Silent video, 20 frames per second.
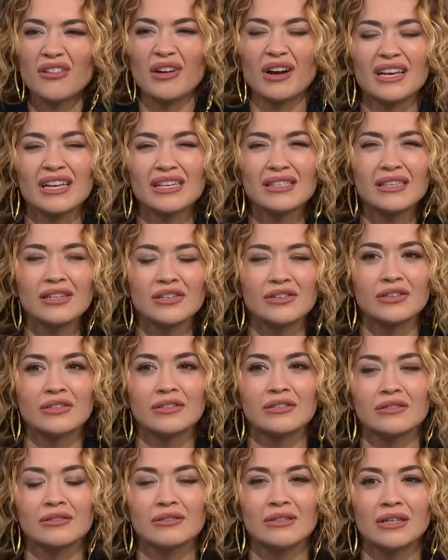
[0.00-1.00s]
I guess he
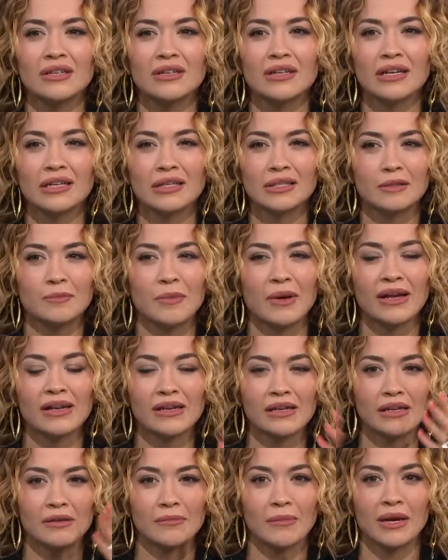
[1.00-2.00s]
just
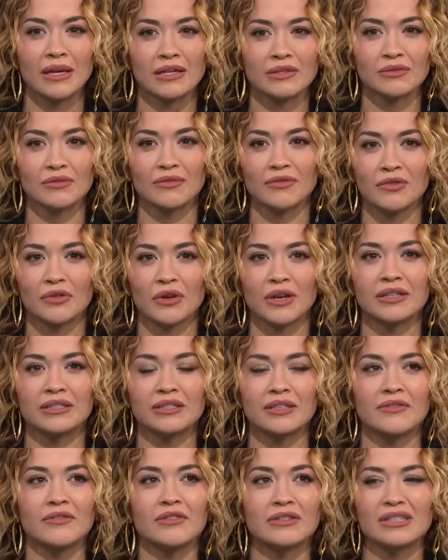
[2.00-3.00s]
expanded my sort of
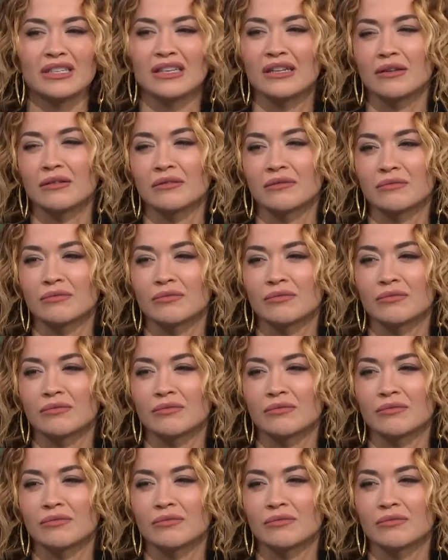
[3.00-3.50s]
creativity in a